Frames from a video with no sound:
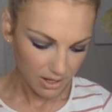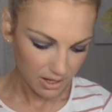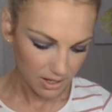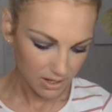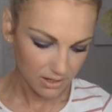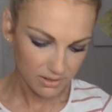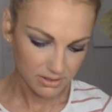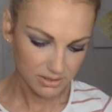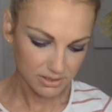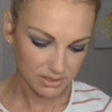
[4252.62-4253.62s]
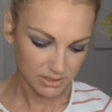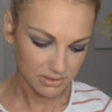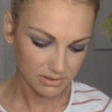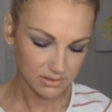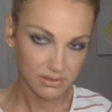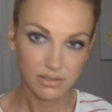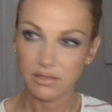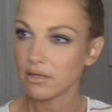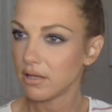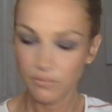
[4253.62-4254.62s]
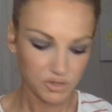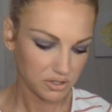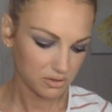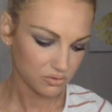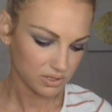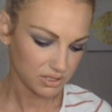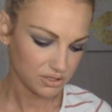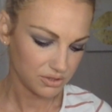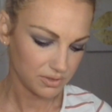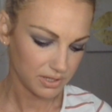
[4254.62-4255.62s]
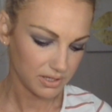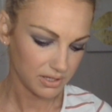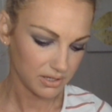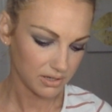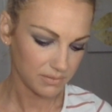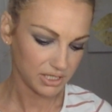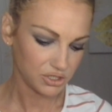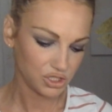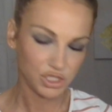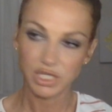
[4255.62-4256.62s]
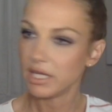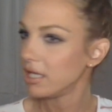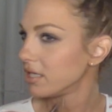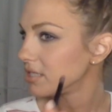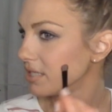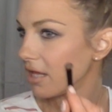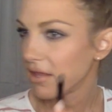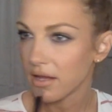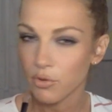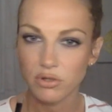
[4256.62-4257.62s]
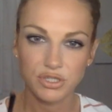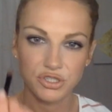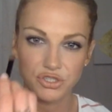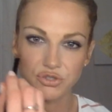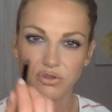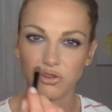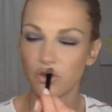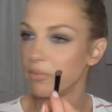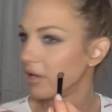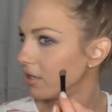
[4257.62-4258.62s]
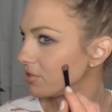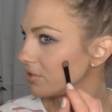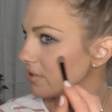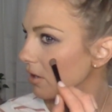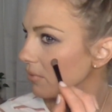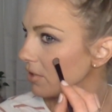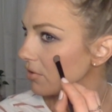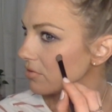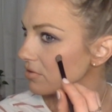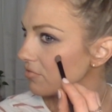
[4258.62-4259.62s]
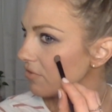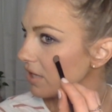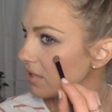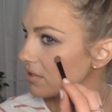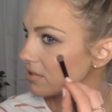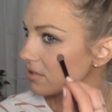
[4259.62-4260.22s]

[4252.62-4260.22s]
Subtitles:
And I'm just going to do it on my cheeks. I think I'm going to just do the luminizer down my nose and face.